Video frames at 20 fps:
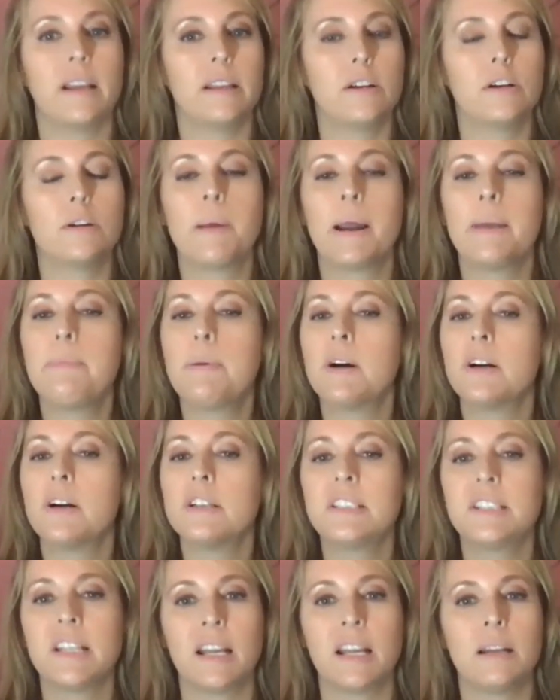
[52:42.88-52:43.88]
you're my
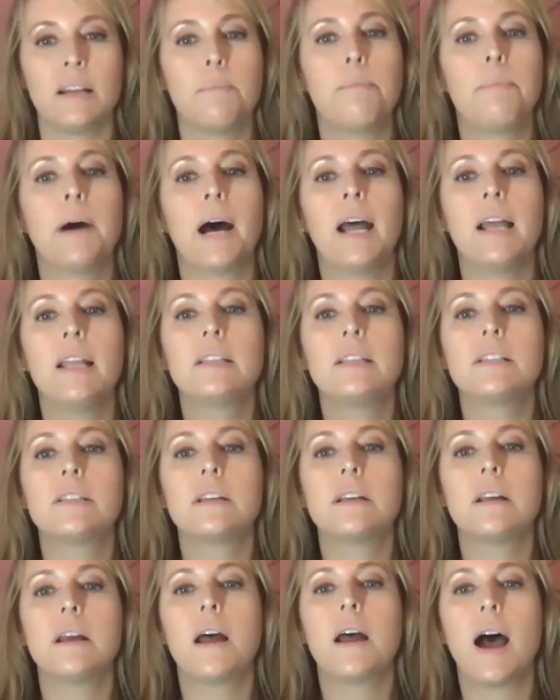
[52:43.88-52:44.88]
person. But
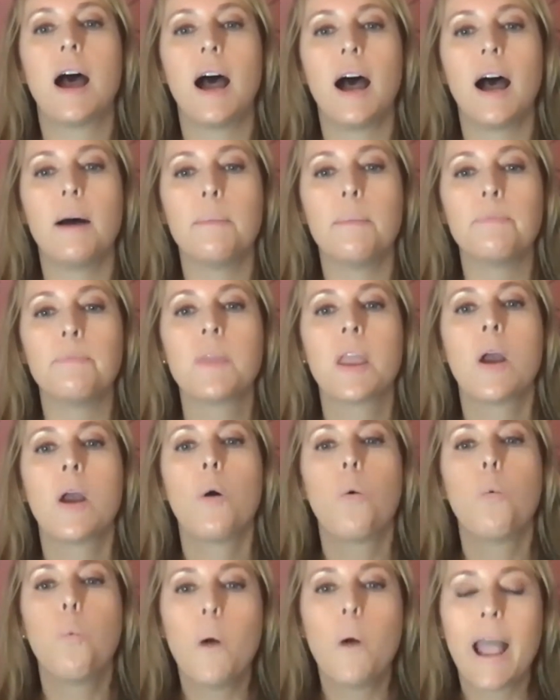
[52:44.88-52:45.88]

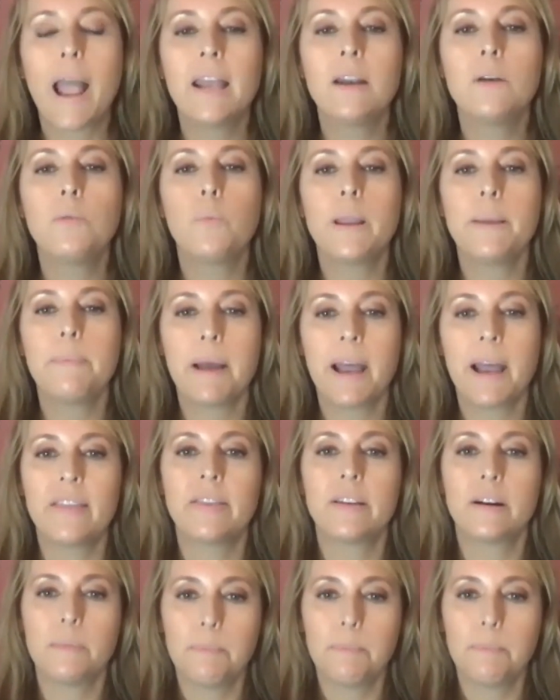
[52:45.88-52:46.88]
when we pet
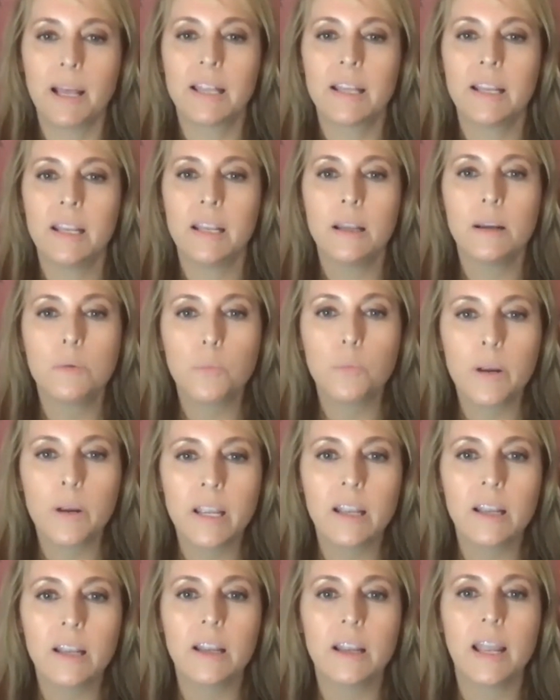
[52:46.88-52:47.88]
their belly,
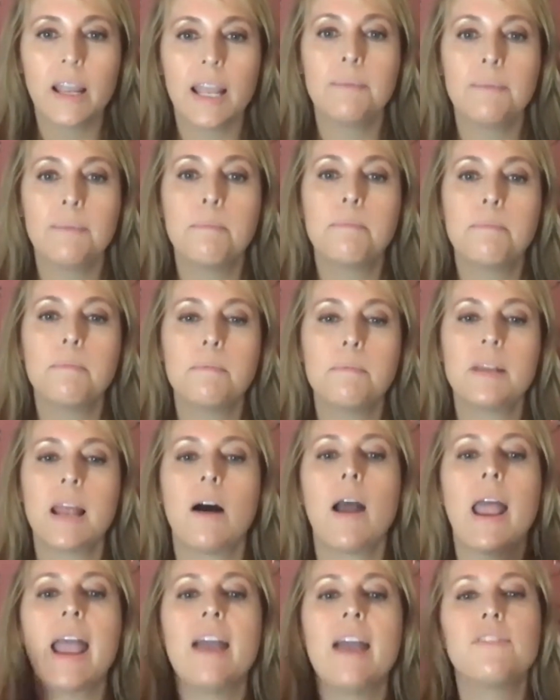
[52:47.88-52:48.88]

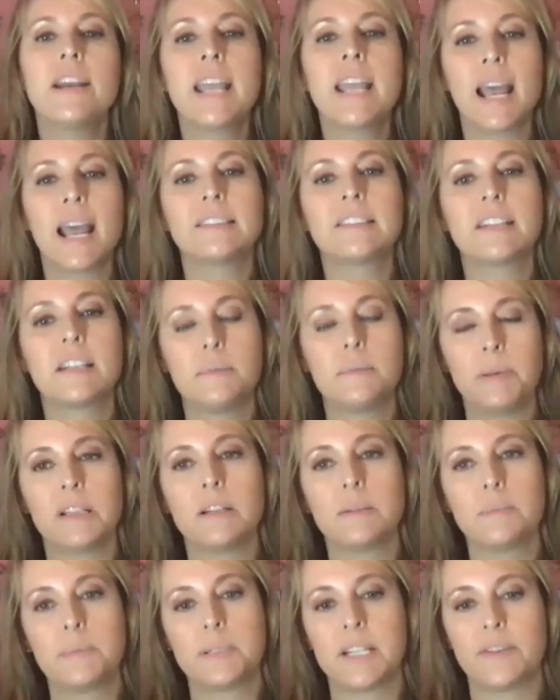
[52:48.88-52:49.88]
now every cat's going to be a
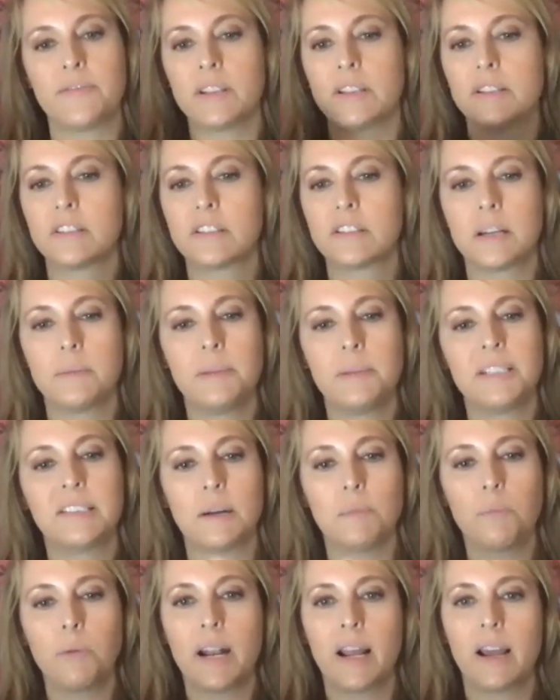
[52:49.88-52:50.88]
little bit different. There's going to be
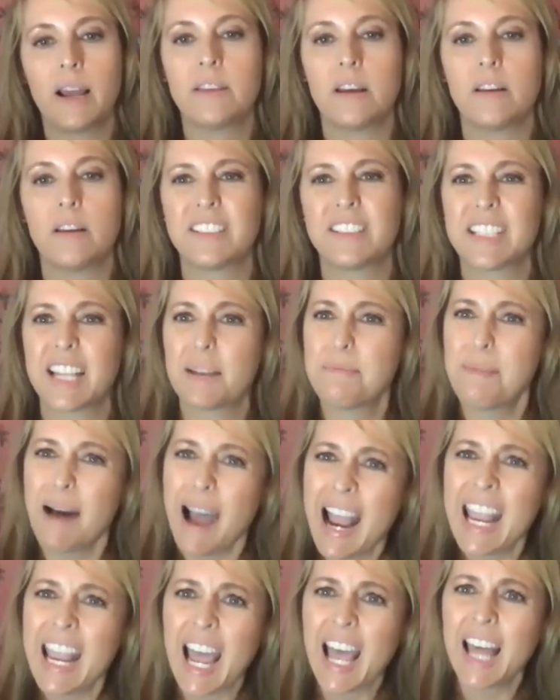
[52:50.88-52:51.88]
someone out there that's like,
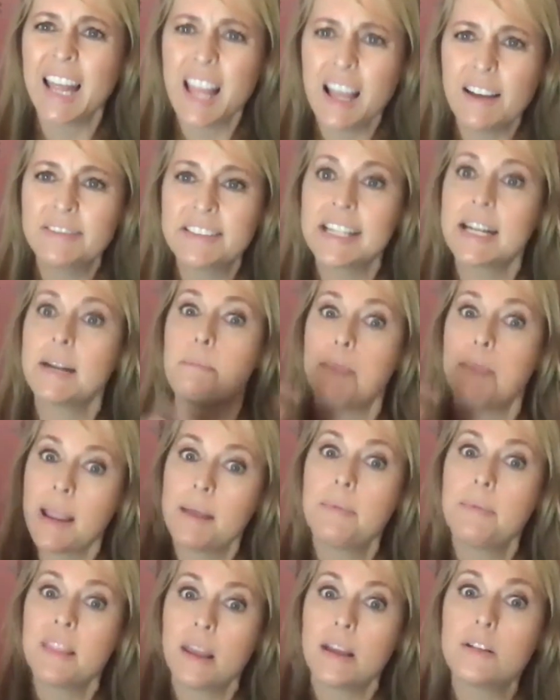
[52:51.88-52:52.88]
my cat loves it, and
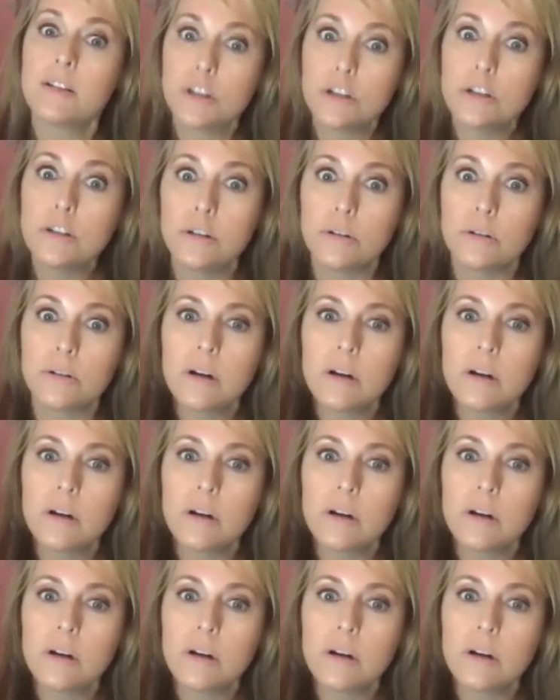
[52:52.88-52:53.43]
maybe they do.